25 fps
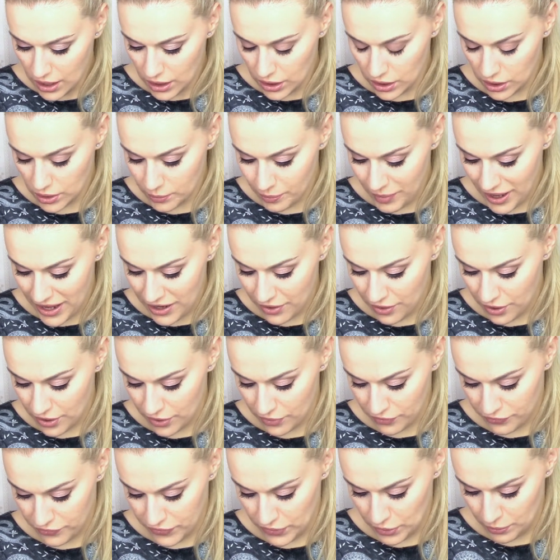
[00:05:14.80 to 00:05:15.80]
Look
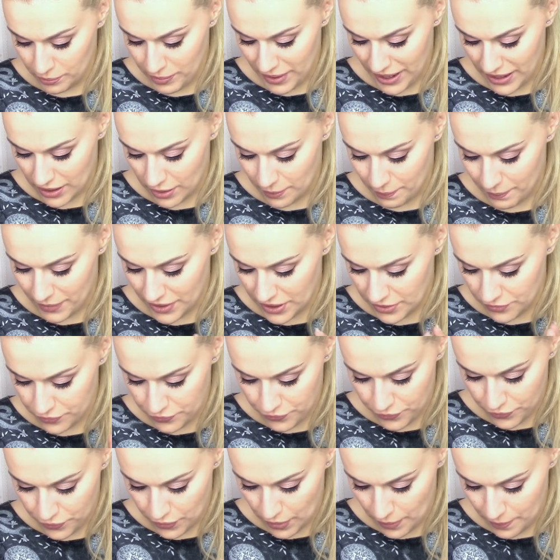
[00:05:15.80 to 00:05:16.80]
better, feel better, but
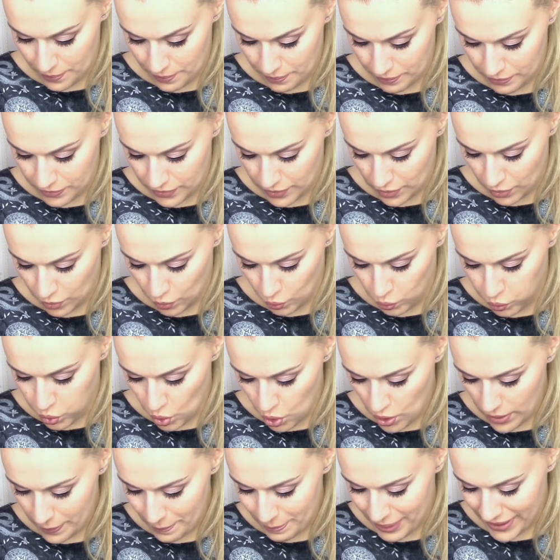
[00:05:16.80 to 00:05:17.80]
from
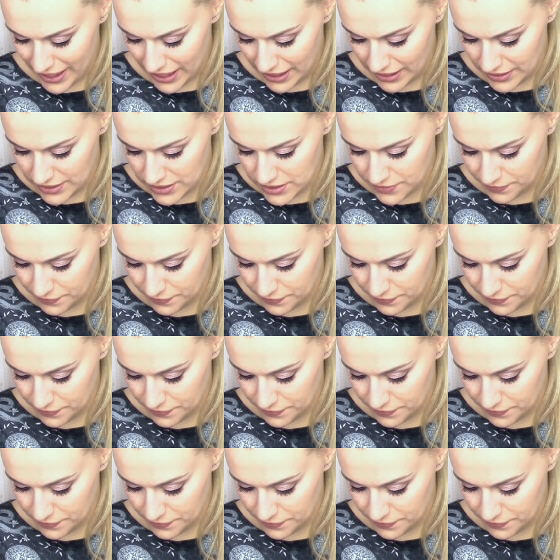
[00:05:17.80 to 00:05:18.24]
war paint